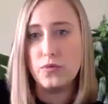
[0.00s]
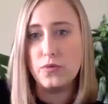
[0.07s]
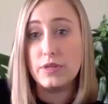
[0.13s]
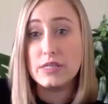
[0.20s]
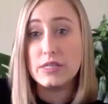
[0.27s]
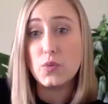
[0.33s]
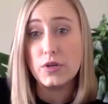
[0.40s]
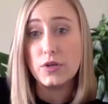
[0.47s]

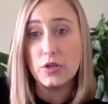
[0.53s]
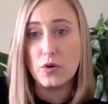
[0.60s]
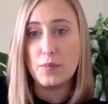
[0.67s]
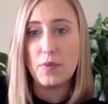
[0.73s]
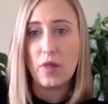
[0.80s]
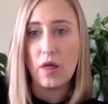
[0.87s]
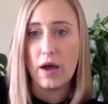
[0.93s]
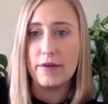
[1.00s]
this one you
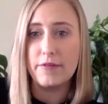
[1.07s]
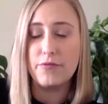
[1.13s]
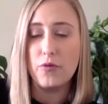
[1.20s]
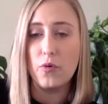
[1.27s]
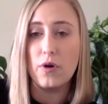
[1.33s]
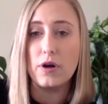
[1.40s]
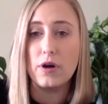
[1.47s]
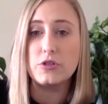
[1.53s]
apply
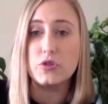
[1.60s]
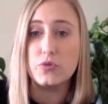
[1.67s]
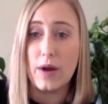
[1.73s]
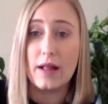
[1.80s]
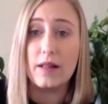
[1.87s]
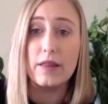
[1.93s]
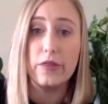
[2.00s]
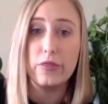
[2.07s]
for
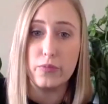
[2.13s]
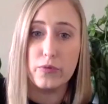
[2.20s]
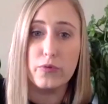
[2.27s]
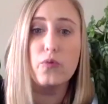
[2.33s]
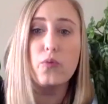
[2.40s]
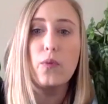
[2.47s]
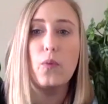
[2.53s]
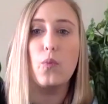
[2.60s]
directly
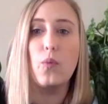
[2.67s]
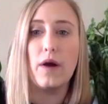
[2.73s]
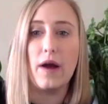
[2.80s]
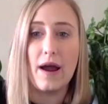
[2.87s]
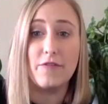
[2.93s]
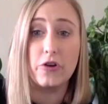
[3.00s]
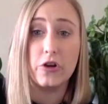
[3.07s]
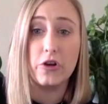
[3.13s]
through
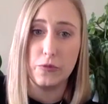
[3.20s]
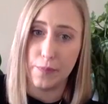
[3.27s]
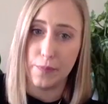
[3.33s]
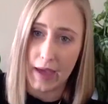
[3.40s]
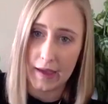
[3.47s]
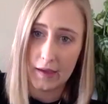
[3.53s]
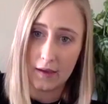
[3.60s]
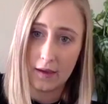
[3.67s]
wherever you
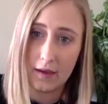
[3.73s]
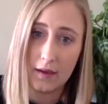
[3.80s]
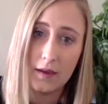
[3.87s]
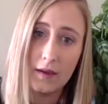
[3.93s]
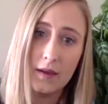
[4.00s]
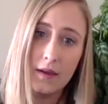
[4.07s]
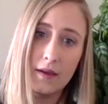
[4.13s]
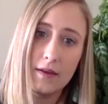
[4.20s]
bank.
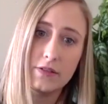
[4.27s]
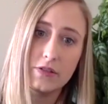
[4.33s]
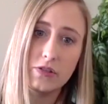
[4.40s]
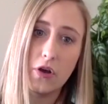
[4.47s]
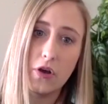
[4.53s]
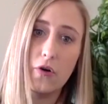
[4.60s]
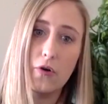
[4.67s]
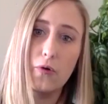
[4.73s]

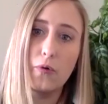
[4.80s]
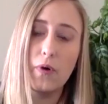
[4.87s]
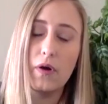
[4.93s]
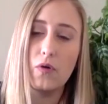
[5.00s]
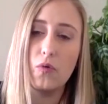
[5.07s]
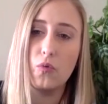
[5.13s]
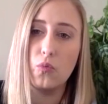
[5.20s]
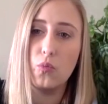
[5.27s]
So
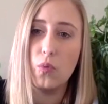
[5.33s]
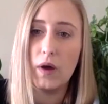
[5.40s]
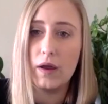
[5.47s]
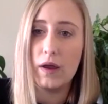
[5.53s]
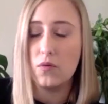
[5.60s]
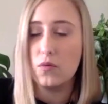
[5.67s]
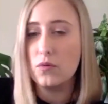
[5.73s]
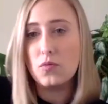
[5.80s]

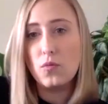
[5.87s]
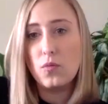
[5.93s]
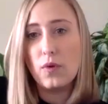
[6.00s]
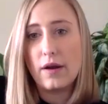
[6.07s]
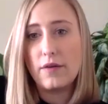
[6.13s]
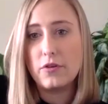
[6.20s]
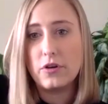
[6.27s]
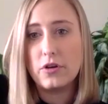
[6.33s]

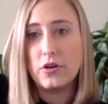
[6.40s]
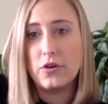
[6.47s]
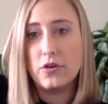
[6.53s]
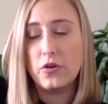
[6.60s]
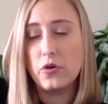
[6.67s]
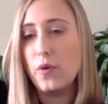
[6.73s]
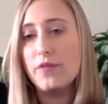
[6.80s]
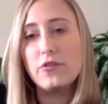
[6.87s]
whoever you're
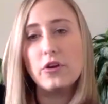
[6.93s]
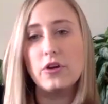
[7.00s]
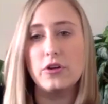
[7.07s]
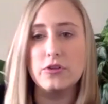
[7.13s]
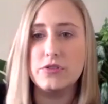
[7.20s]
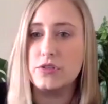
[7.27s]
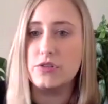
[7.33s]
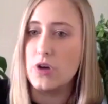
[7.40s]

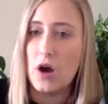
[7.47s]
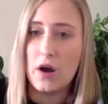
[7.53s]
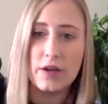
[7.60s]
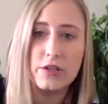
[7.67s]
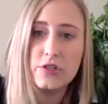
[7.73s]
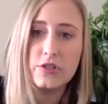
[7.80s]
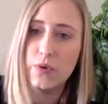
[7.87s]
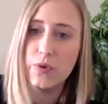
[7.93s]
used to
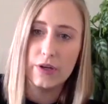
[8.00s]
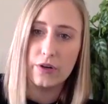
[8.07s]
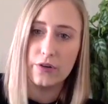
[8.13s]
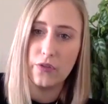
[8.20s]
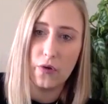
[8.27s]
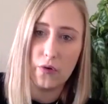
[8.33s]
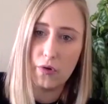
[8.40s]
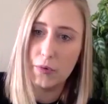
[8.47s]
talking to at your
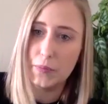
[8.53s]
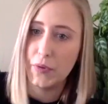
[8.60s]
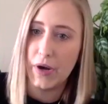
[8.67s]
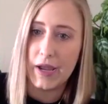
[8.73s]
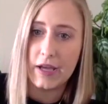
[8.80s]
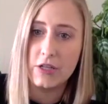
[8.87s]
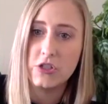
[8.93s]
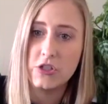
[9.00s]
local
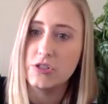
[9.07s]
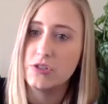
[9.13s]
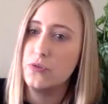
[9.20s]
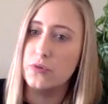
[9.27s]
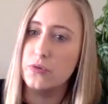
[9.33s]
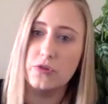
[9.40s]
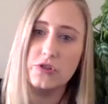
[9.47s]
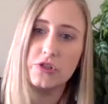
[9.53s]
branch is
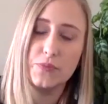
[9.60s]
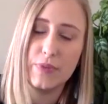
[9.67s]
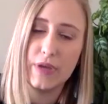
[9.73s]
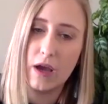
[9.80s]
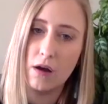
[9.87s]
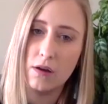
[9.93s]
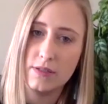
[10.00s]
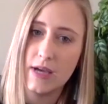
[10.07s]
who you should be
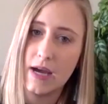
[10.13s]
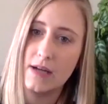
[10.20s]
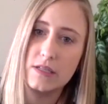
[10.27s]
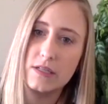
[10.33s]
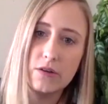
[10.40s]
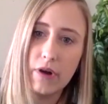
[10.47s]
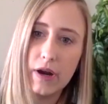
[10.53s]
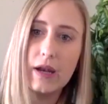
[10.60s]

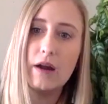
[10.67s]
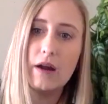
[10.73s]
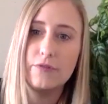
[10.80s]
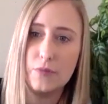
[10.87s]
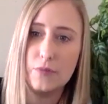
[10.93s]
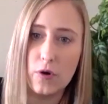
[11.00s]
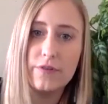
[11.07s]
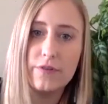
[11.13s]
contacting right now
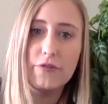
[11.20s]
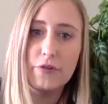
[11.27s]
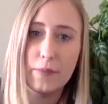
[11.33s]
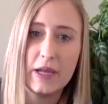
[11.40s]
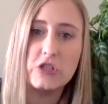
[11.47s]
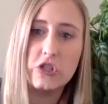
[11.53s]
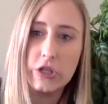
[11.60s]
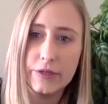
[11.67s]
for more
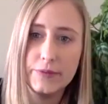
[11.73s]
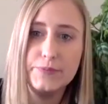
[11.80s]
information.